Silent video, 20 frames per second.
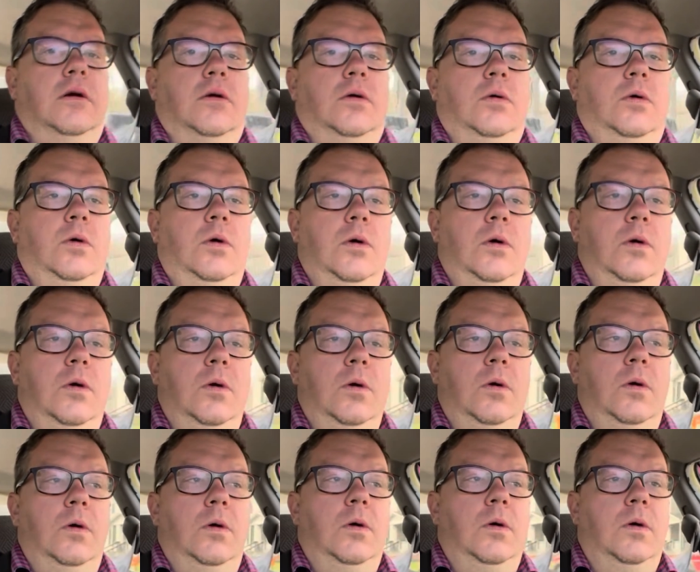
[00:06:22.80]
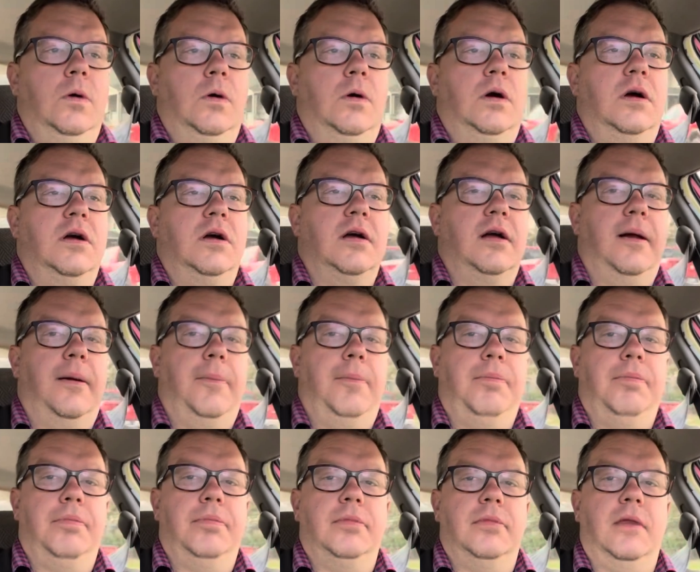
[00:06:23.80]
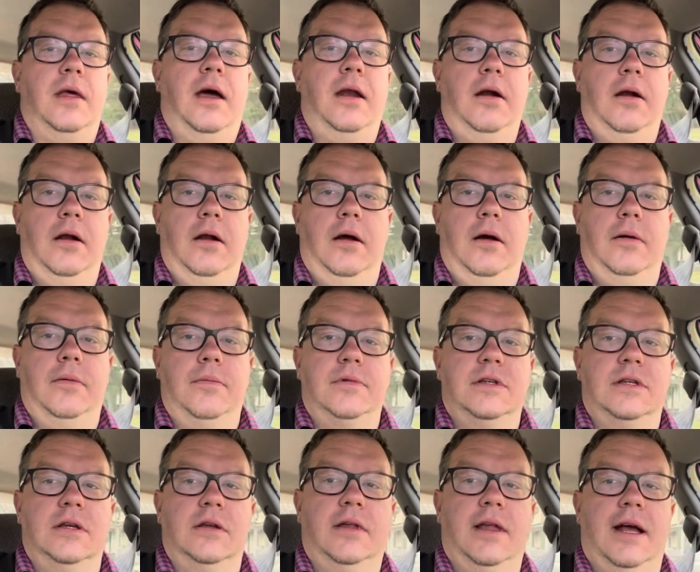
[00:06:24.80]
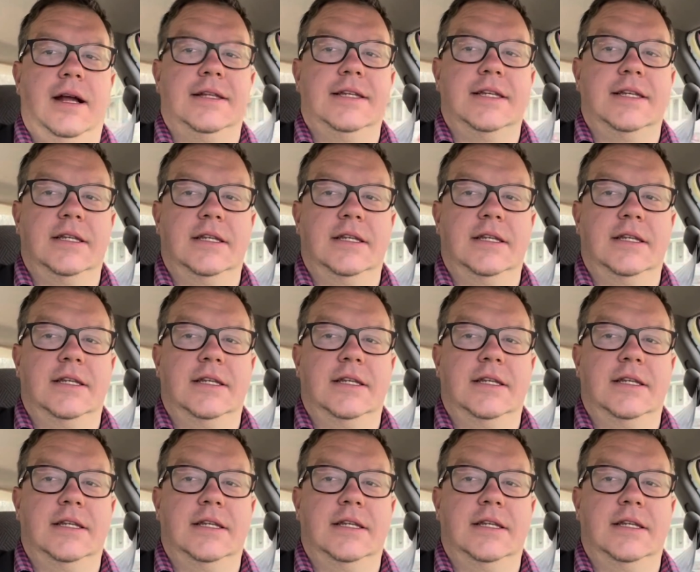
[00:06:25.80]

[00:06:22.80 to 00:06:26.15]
Whew. I don't know. So that's